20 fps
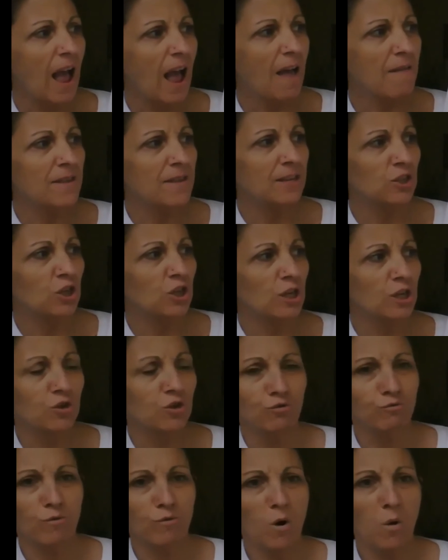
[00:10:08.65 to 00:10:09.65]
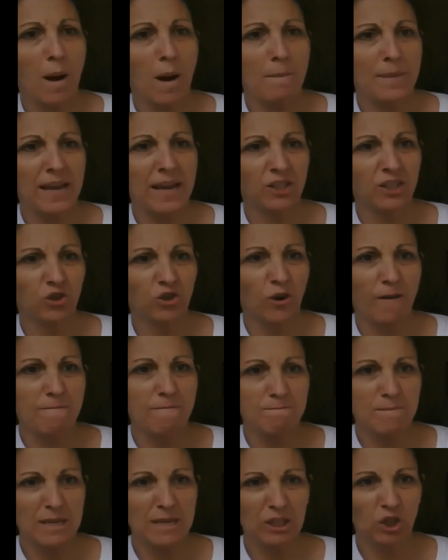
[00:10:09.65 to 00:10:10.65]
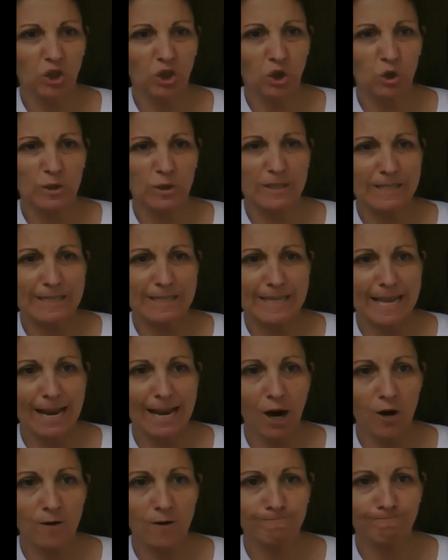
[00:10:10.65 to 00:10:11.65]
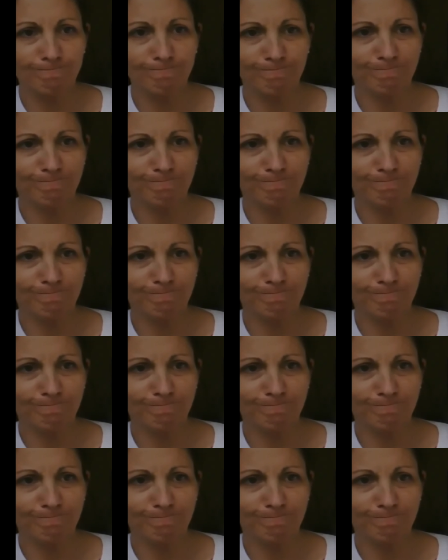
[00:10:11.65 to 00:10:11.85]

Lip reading: and then she drew a picture of Mr. Slinger.